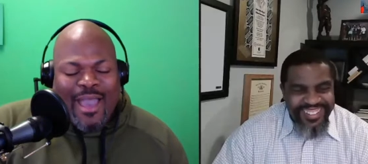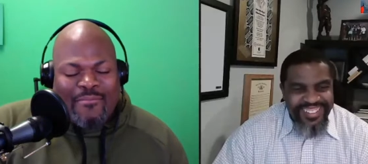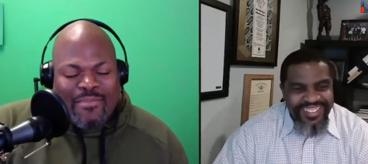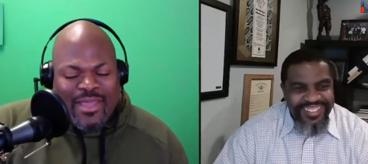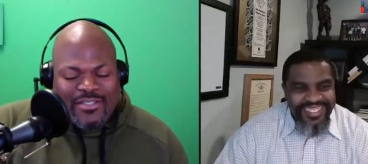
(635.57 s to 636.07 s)
Speaker 1: I
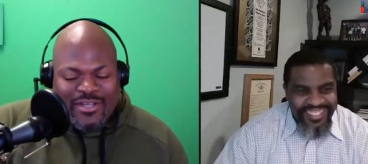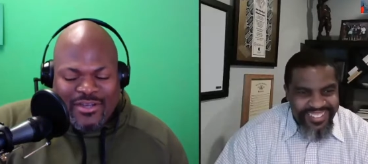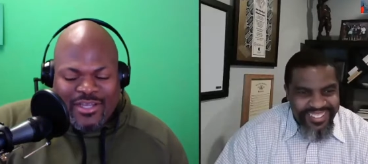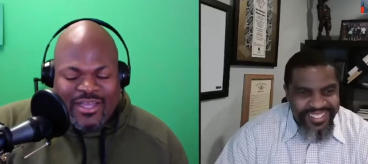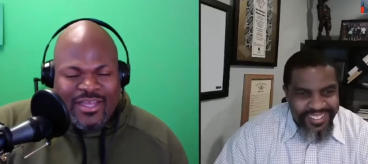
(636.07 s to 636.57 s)
met your
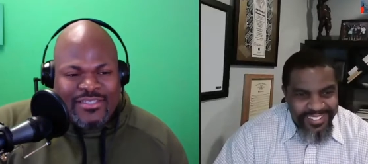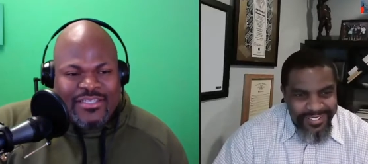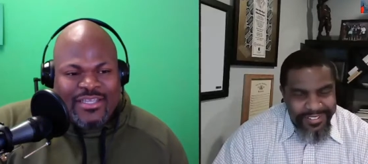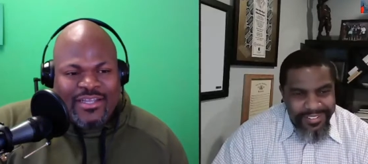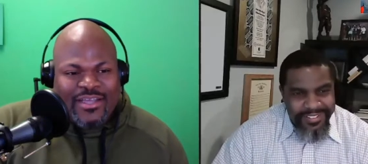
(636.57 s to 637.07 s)

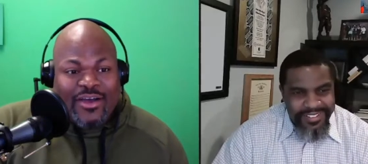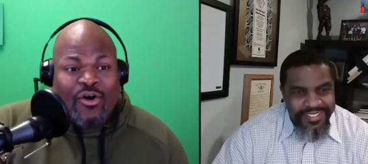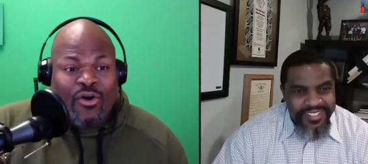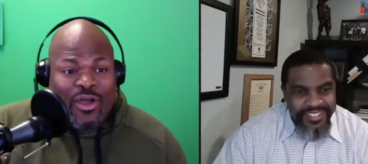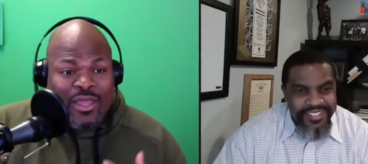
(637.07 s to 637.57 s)
cousin
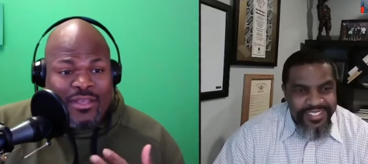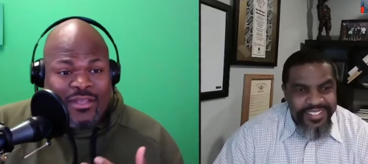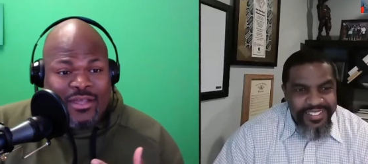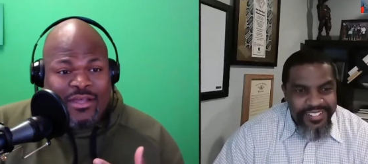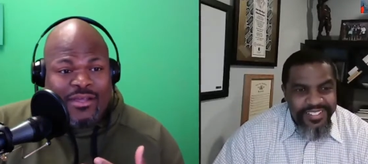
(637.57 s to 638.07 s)
on
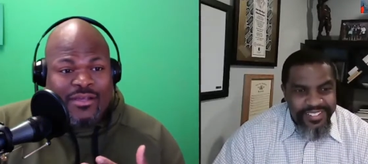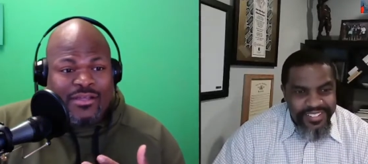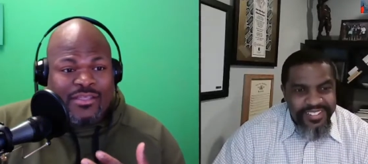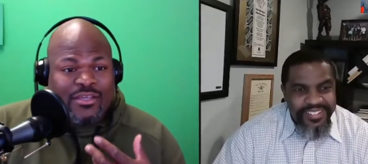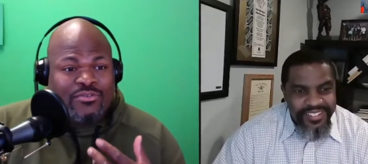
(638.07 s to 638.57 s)
uh
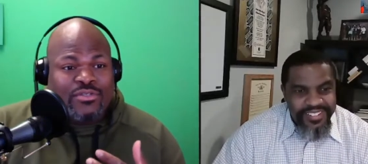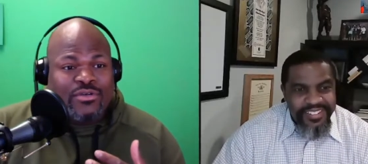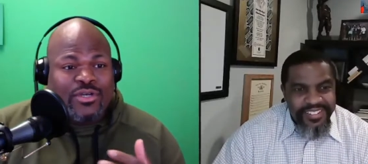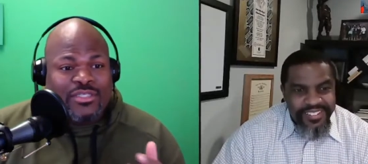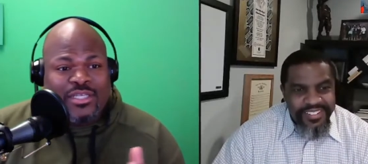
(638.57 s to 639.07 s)

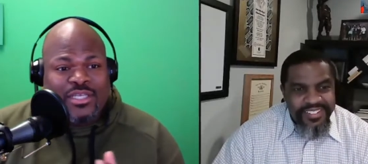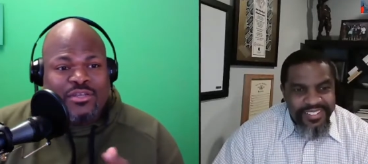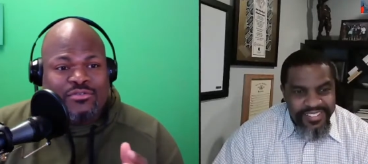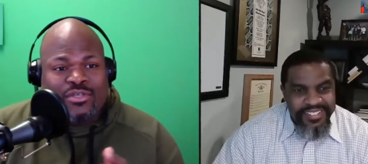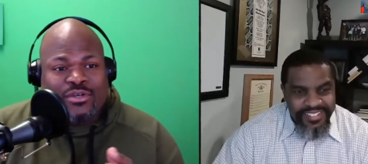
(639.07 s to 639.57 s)
YouTube because the
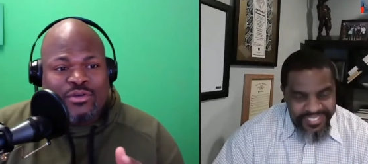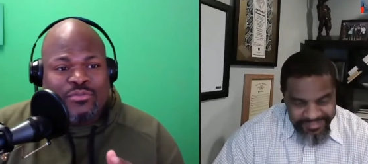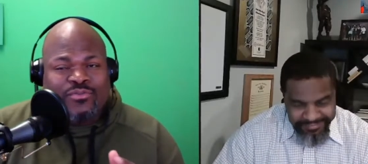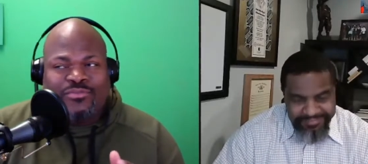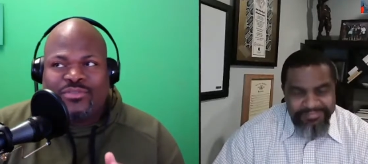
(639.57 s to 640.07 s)
YouTube
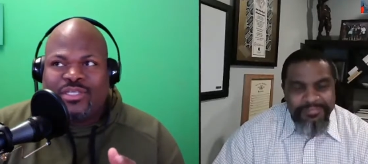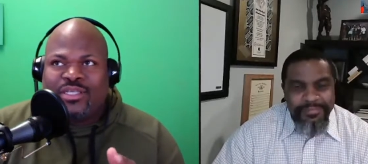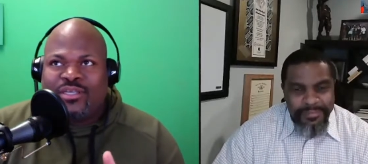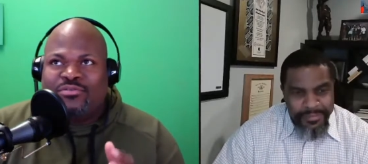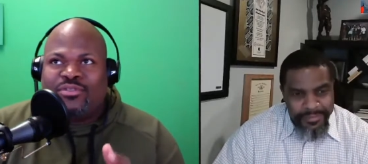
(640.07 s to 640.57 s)
the
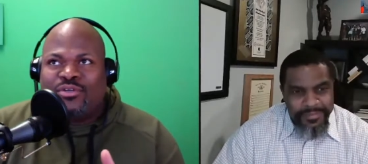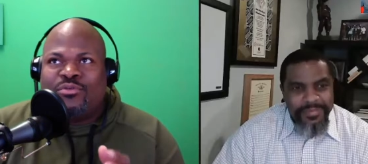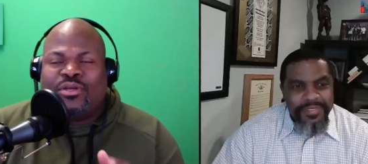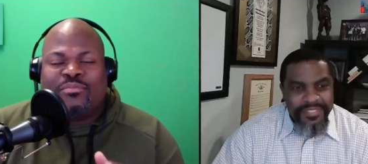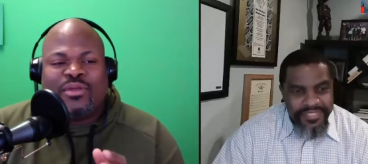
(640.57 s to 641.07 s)
YouTube
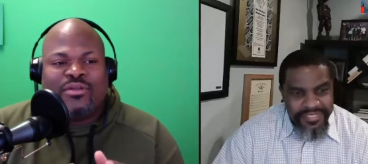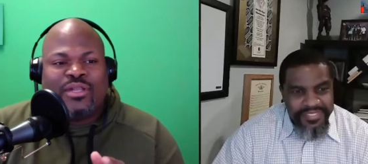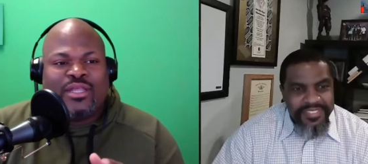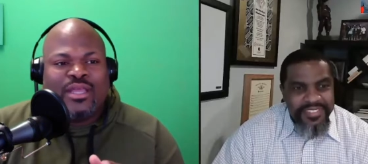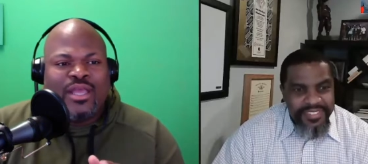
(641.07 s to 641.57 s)

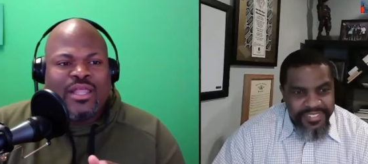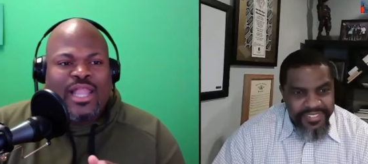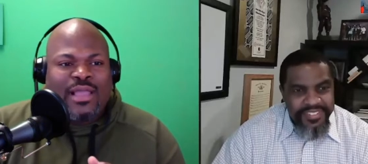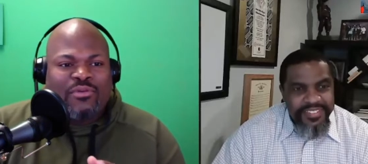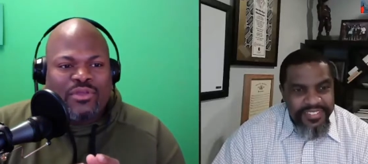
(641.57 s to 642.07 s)
community.
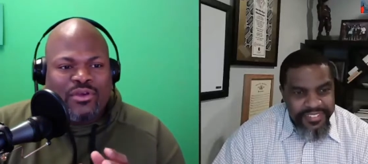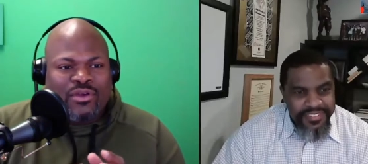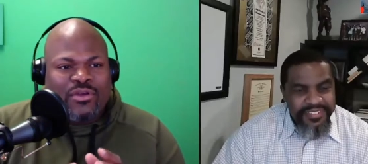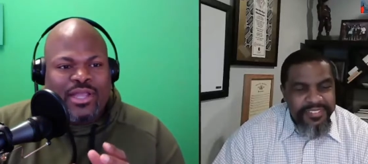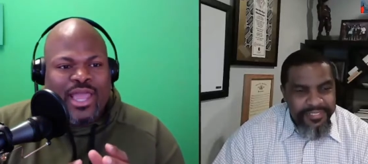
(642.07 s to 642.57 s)
Like when mm-hmm. you're a
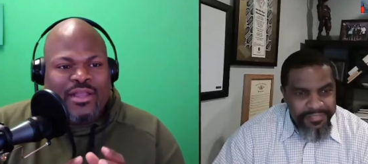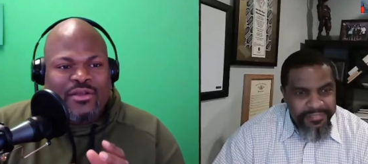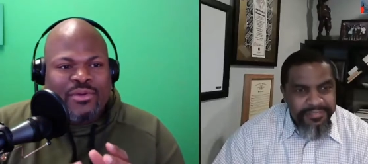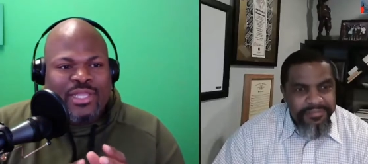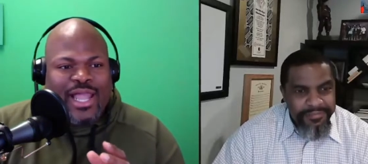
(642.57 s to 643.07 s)
creator,
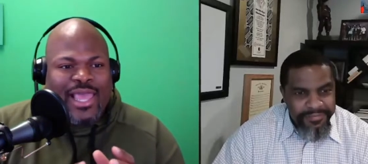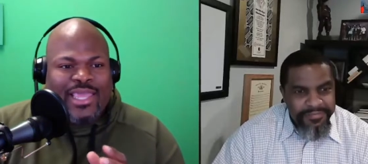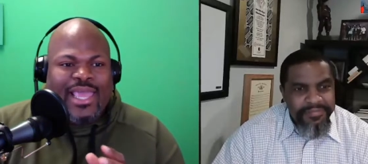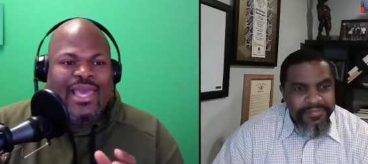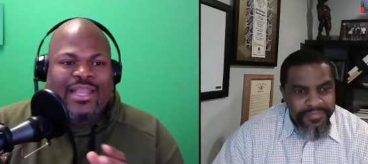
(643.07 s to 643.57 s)
we like
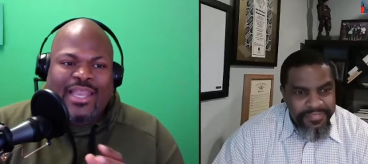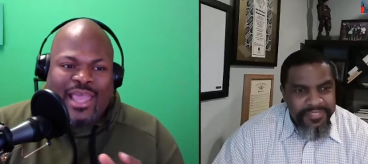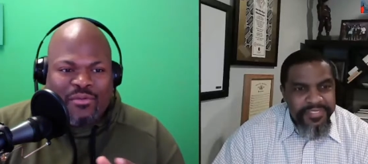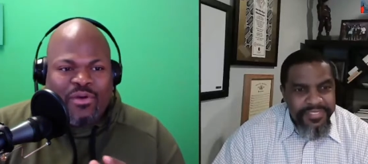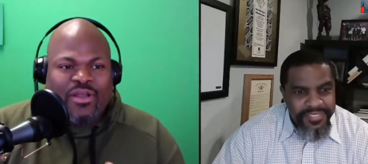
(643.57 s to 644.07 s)
kind of
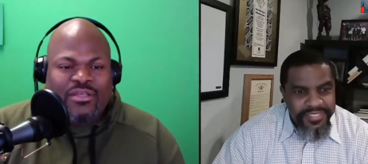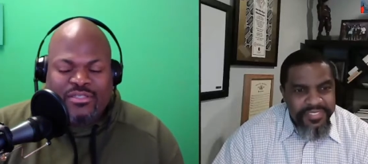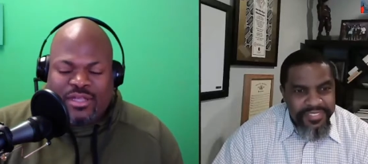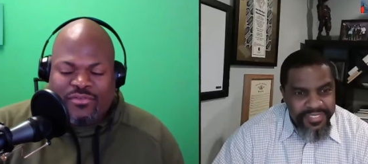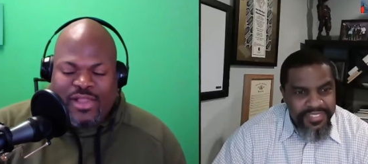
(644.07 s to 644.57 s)
network and
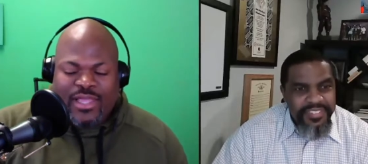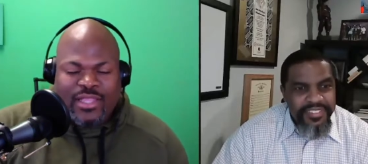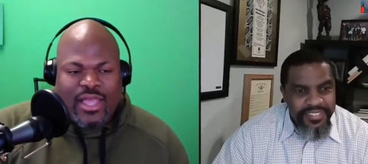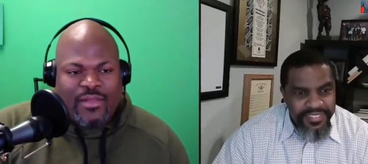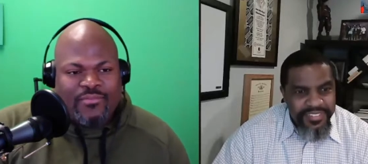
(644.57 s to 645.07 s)
stuff like
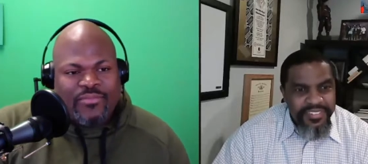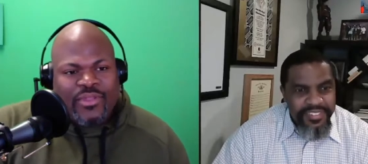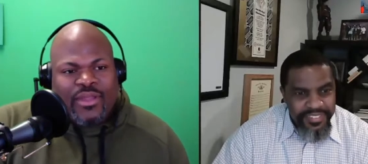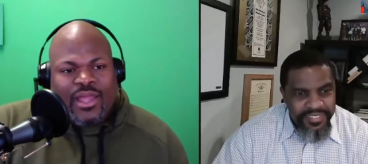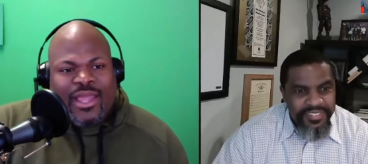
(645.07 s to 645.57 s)
that.
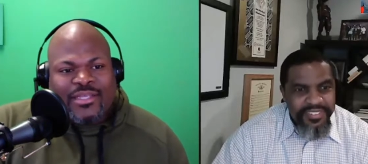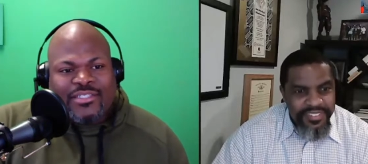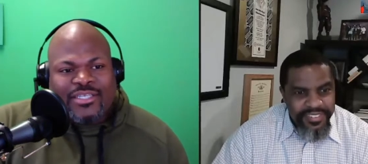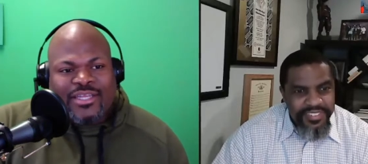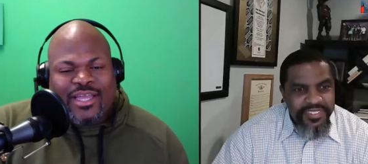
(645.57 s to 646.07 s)
Mm-hmm. And
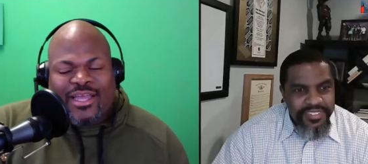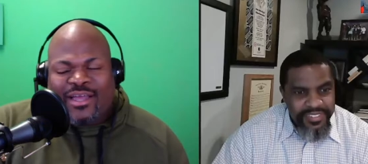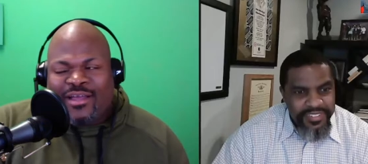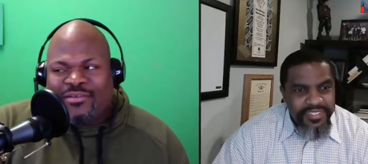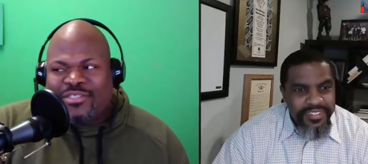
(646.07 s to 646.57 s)
she,
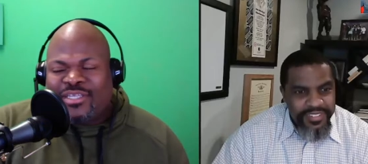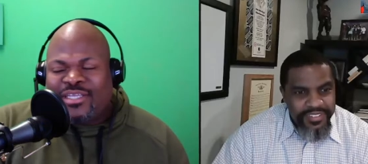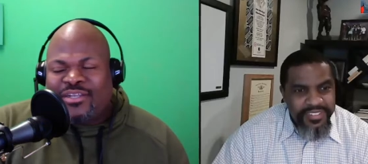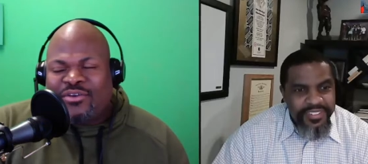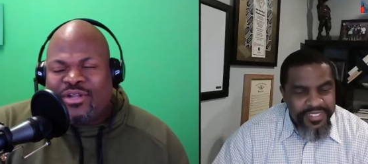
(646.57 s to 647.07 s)
uh, she,
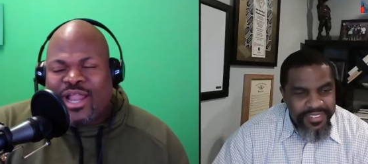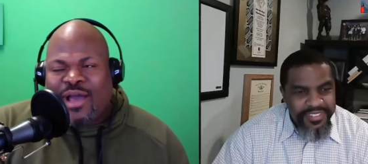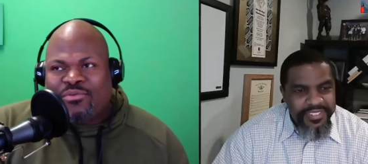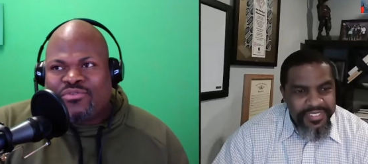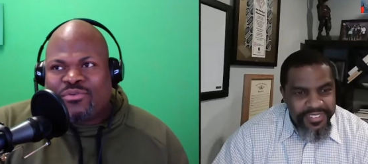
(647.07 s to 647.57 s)
knew that I
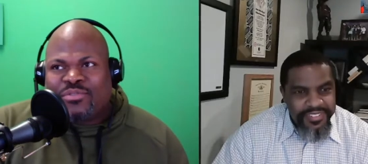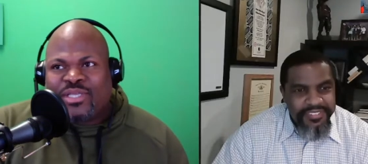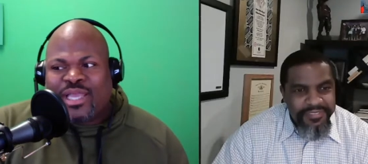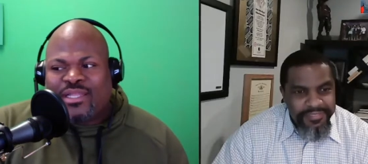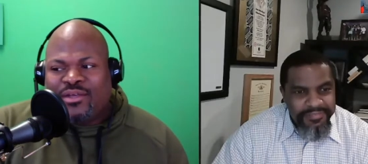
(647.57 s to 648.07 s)
was from
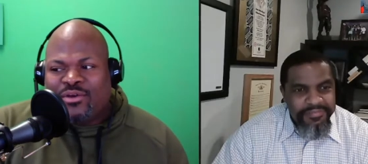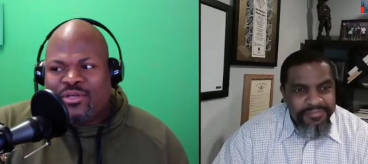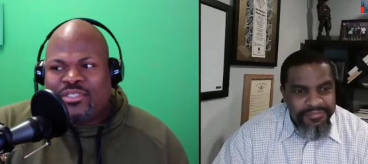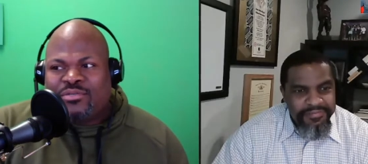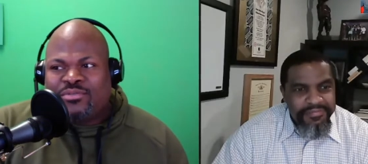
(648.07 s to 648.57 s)
St.
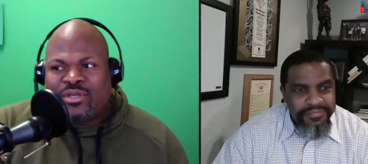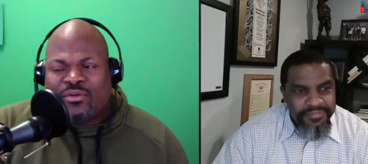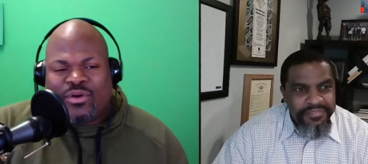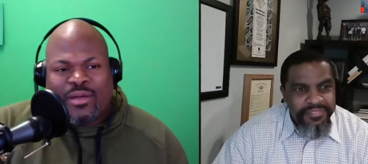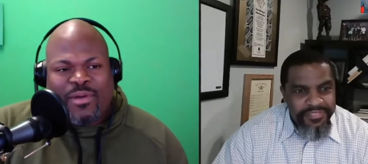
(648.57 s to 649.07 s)
Louis. She was on
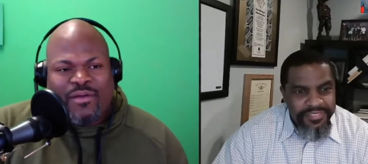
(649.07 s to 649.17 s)
one of